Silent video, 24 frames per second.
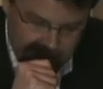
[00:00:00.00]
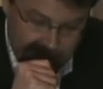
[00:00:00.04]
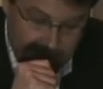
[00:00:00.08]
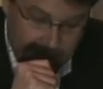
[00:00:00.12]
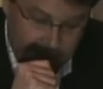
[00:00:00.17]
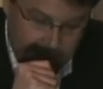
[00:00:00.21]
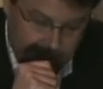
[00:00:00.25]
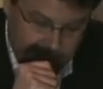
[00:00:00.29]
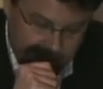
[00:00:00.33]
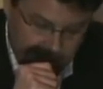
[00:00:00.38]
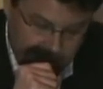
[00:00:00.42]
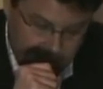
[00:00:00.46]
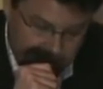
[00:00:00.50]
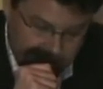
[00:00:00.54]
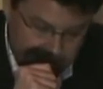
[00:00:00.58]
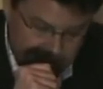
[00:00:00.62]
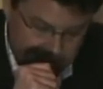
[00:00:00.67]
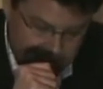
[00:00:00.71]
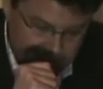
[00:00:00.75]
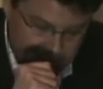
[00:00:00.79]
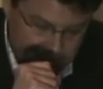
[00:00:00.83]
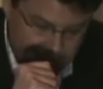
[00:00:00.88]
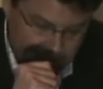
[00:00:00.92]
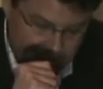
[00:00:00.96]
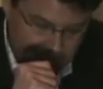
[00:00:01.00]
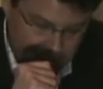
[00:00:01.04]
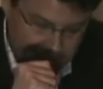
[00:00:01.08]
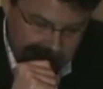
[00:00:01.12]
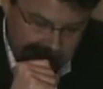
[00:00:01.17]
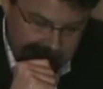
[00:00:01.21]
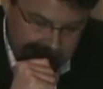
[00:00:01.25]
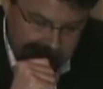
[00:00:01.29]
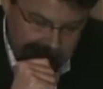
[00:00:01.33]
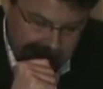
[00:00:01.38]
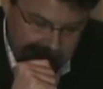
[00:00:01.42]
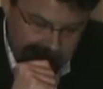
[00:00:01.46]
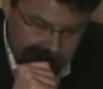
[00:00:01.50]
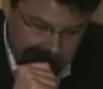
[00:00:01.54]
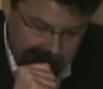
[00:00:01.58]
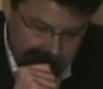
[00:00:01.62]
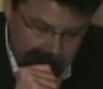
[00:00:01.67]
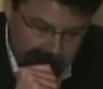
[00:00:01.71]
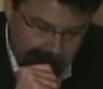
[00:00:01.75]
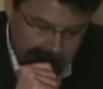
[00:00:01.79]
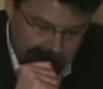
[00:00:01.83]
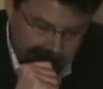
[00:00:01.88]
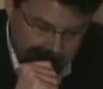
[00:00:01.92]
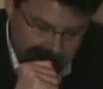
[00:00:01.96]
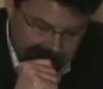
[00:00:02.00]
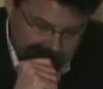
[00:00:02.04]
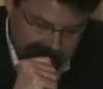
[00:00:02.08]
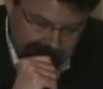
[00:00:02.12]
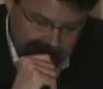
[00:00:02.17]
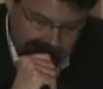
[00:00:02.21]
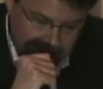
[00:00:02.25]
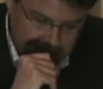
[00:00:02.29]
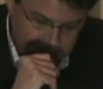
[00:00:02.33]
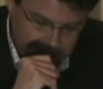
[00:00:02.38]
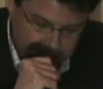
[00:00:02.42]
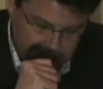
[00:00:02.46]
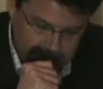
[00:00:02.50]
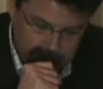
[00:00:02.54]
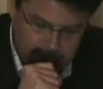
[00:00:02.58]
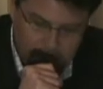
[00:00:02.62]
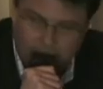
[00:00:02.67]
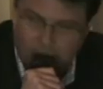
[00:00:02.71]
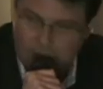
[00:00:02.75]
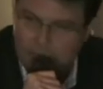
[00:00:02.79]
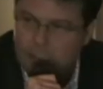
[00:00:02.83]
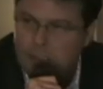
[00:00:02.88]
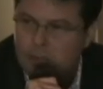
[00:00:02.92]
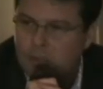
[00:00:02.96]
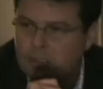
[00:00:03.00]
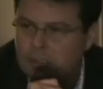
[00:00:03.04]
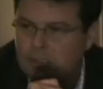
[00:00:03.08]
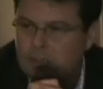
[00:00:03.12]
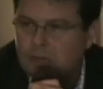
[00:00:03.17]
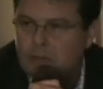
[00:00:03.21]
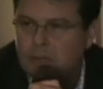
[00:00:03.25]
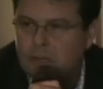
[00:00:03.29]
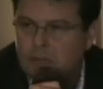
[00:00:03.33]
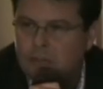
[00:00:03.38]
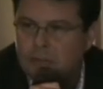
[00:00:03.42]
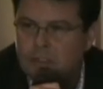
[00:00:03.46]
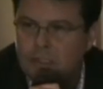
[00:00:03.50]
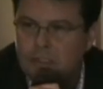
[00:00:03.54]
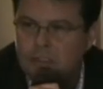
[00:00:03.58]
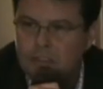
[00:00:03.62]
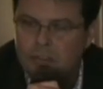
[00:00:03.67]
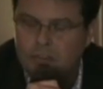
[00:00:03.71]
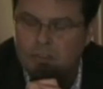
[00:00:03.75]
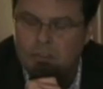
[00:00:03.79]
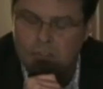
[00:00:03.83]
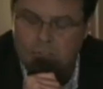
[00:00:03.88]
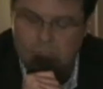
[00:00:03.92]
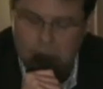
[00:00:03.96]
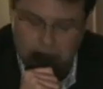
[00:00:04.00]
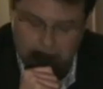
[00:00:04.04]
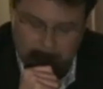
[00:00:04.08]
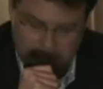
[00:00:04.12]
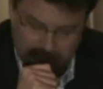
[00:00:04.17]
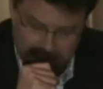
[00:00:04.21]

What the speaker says: and the various complex aspects of the U.S.-Iran relationship,